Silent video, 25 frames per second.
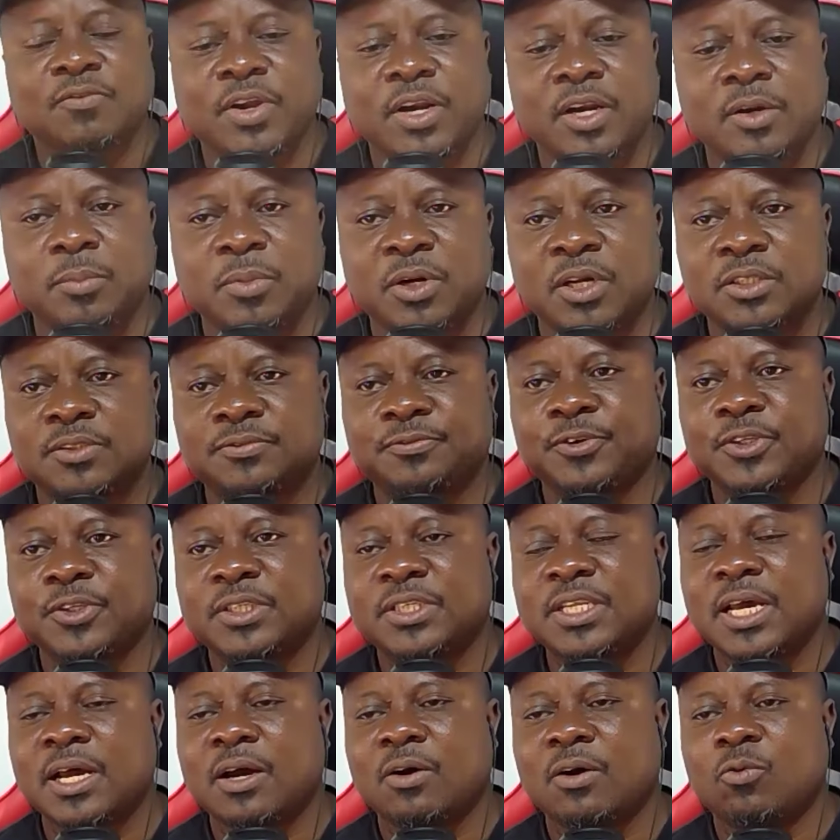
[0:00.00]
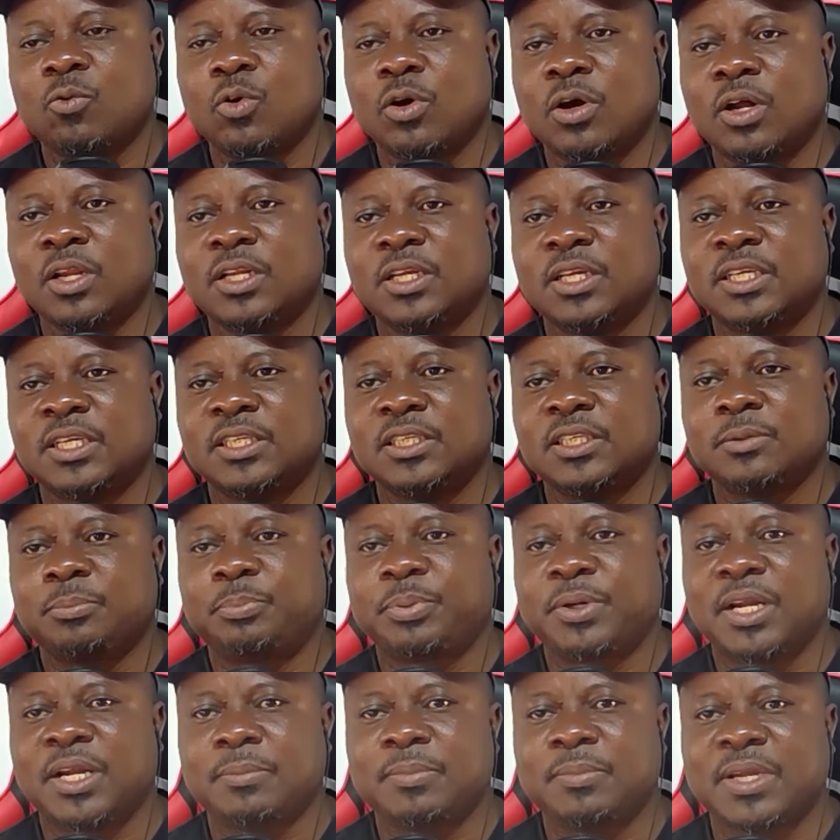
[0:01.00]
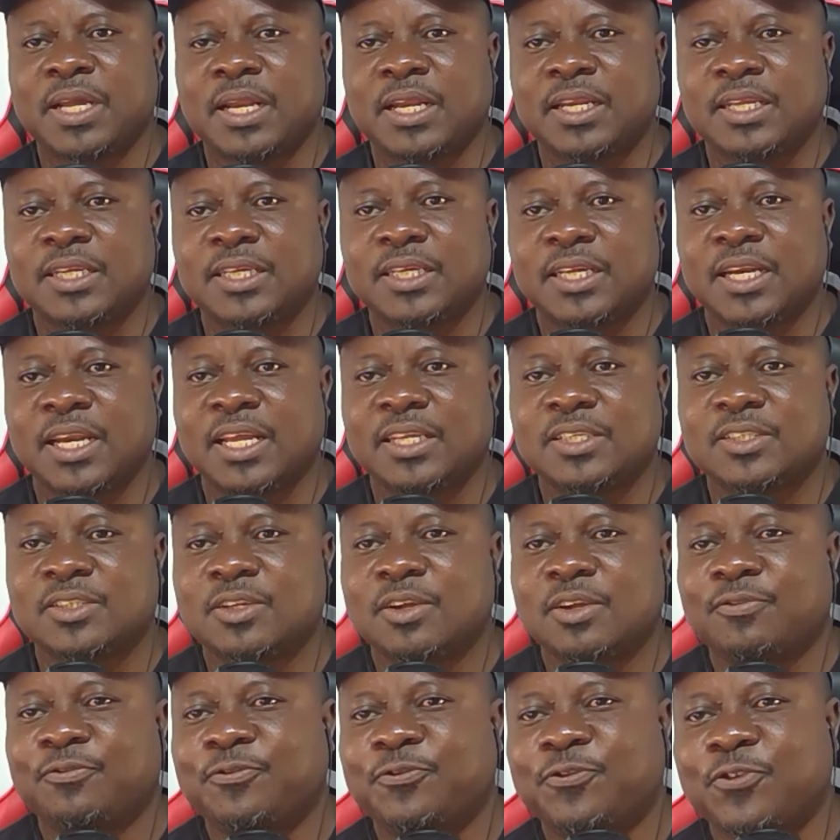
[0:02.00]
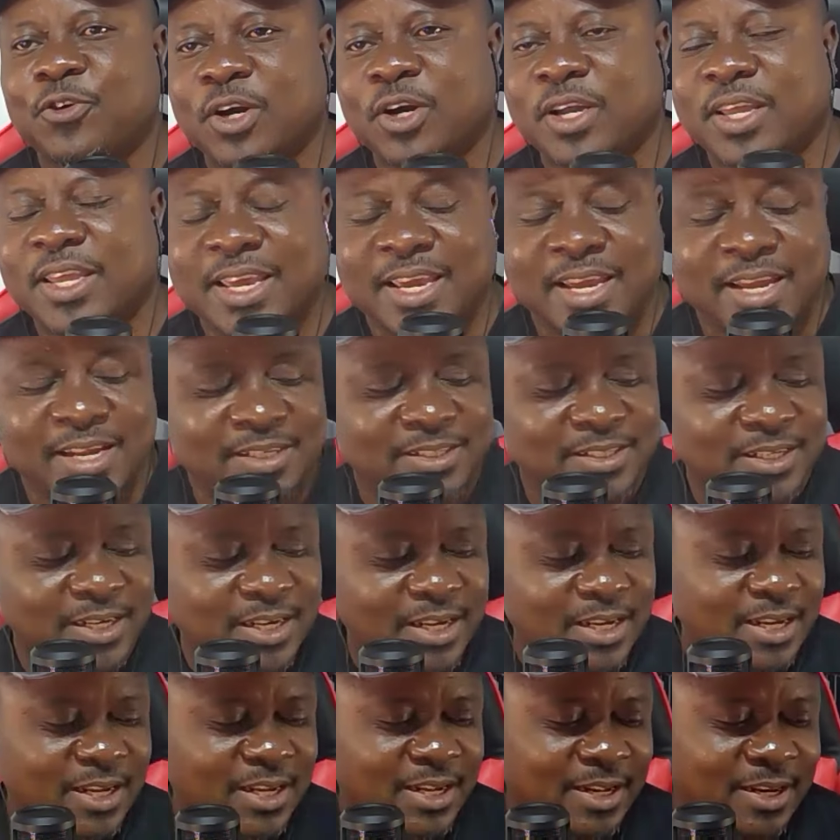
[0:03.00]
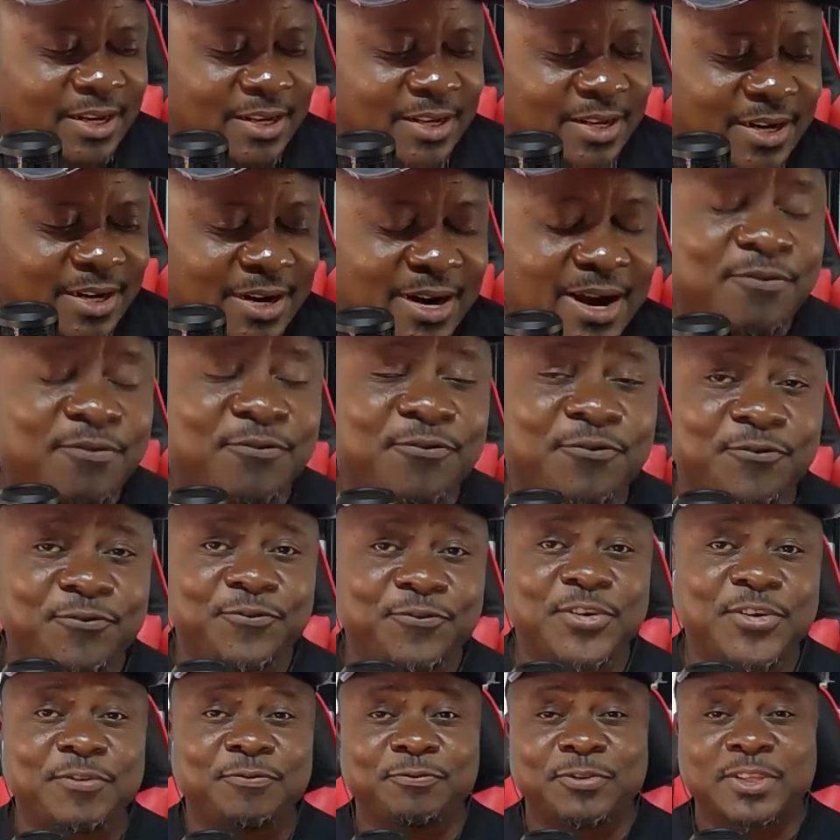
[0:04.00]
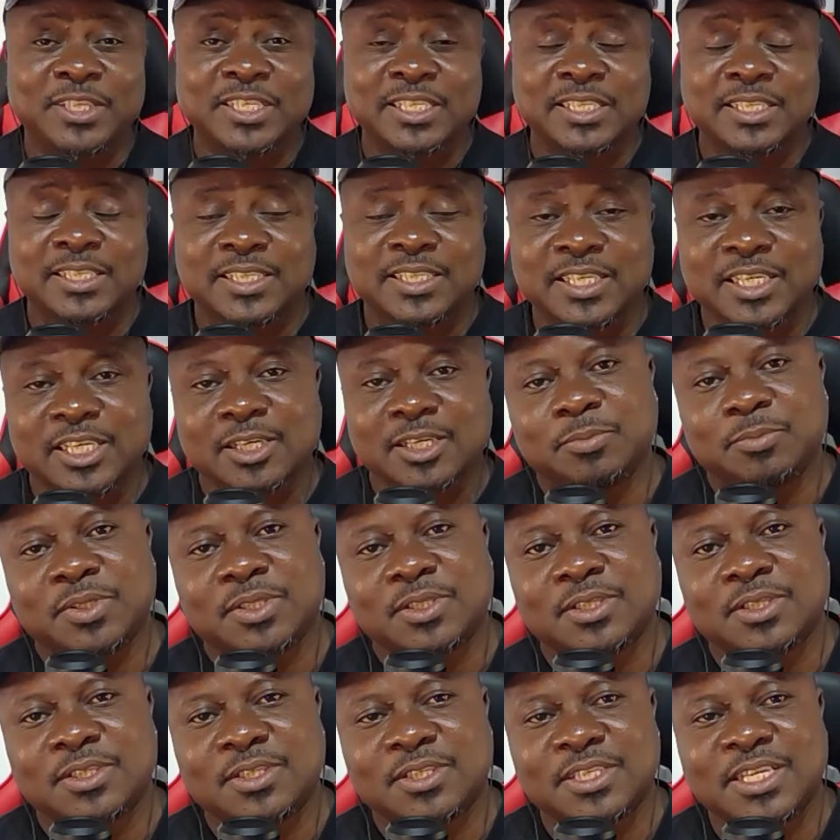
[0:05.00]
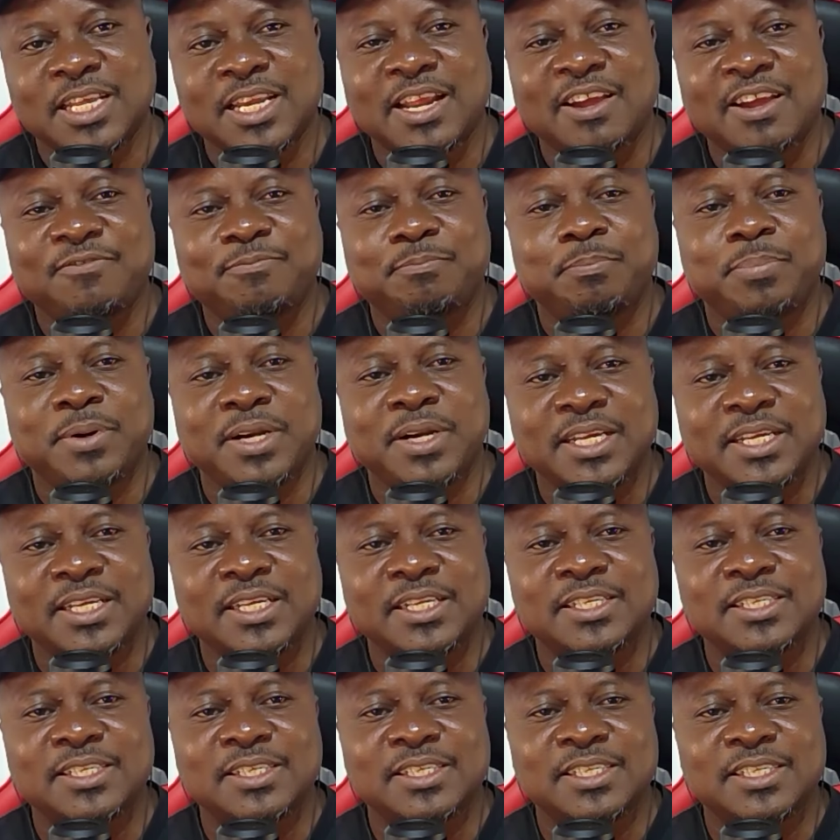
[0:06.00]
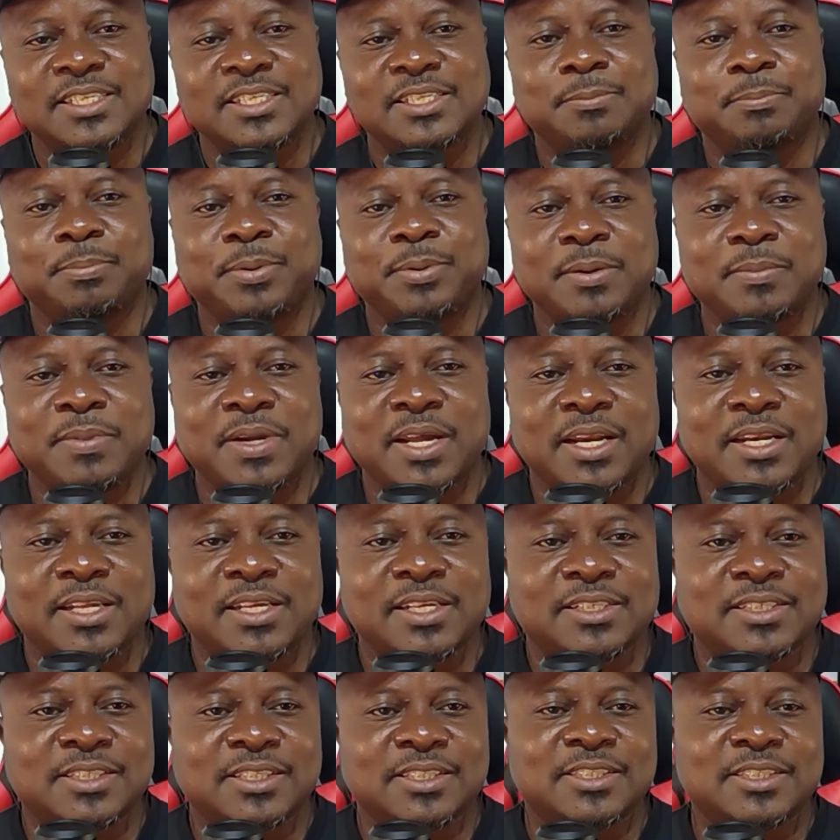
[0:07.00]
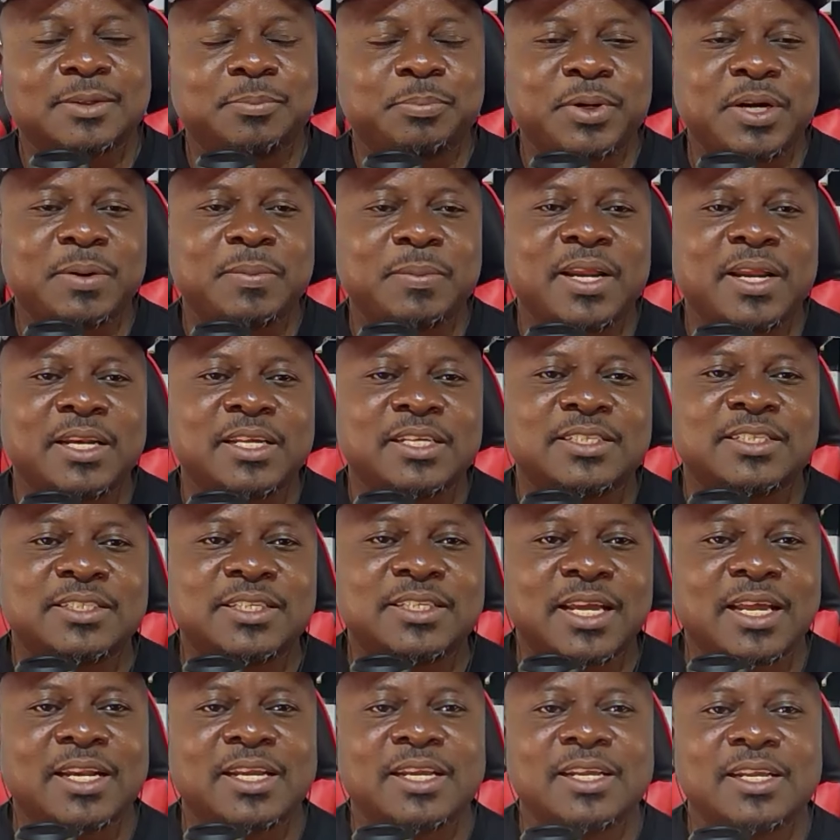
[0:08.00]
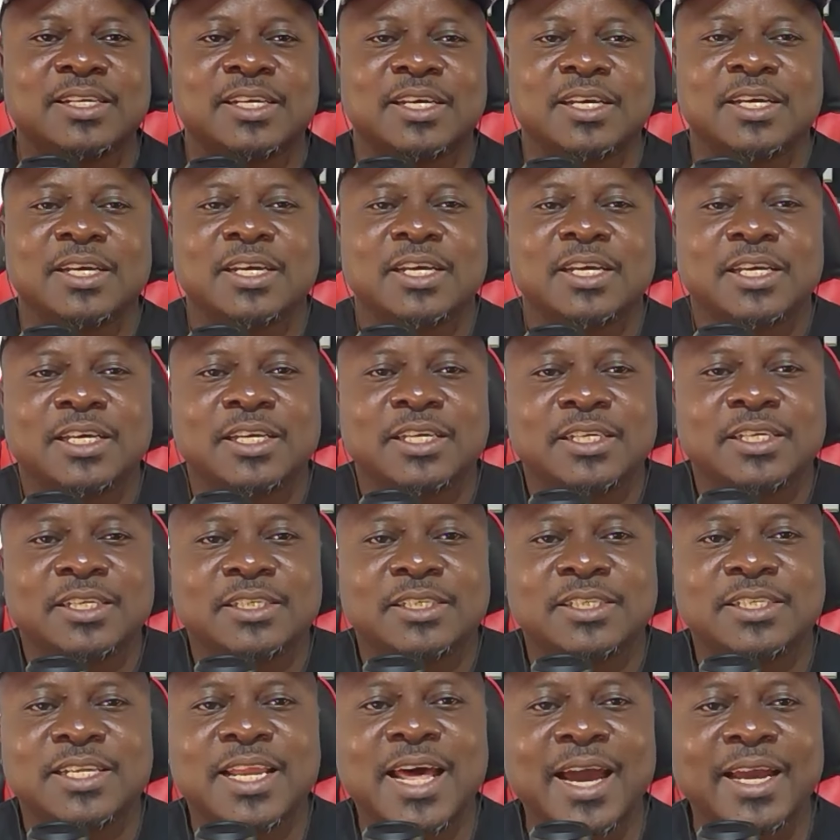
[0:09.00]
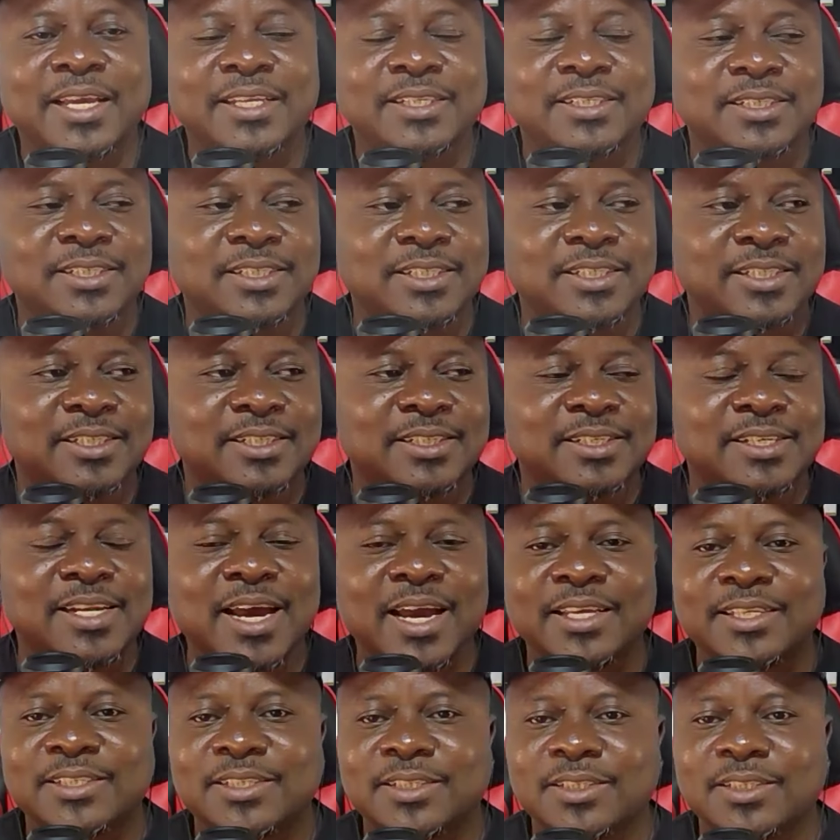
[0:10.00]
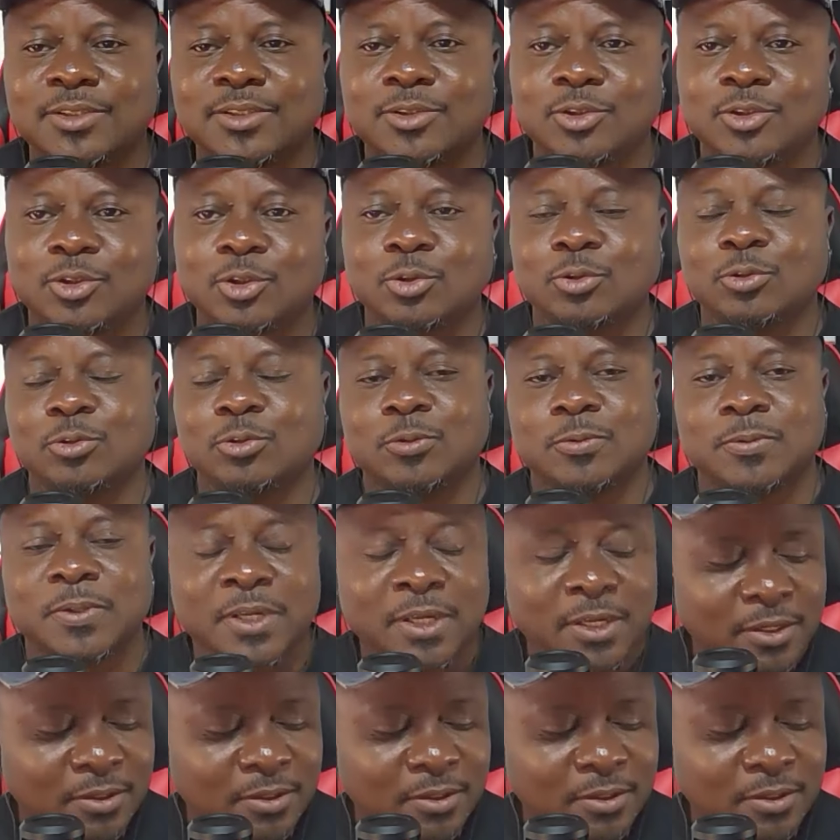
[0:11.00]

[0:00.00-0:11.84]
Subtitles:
you very much for that one. In the Premier League, let's not forget there are 50 teams that have played in the Premier League since the Premier League started in 1992.